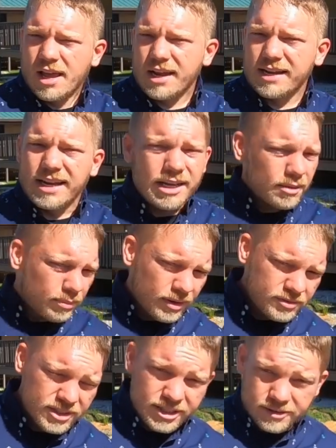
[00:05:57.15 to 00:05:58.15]
getting above
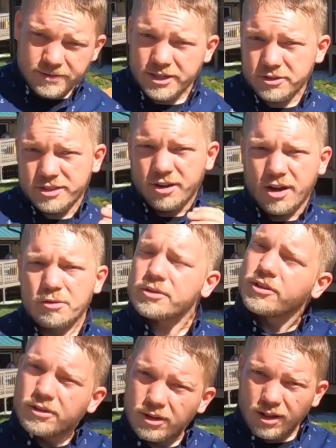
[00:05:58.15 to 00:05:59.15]
six figures in auto is a
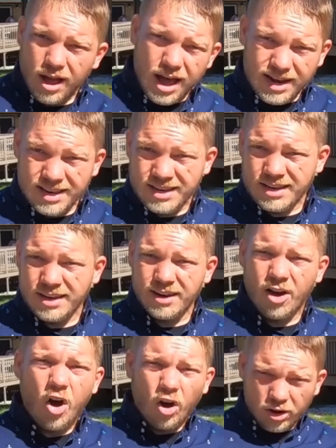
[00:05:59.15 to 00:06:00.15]
lot
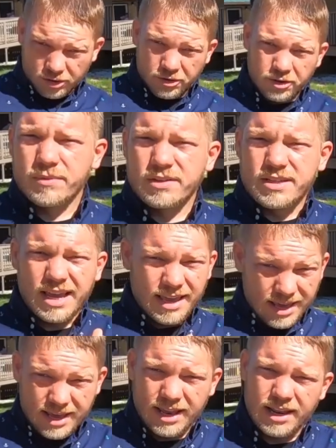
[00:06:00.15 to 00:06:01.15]
harder to
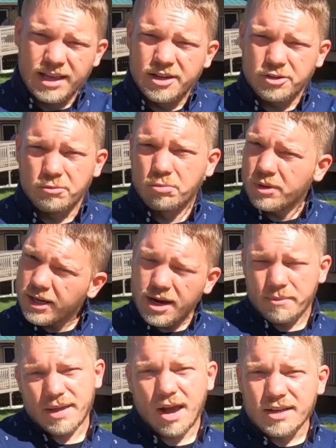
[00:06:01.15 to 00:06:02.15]
hit. You really gotta
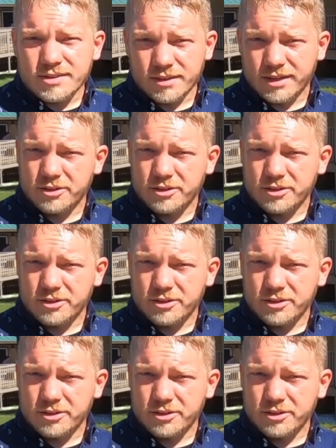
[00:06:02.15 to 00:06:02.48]
be hustling.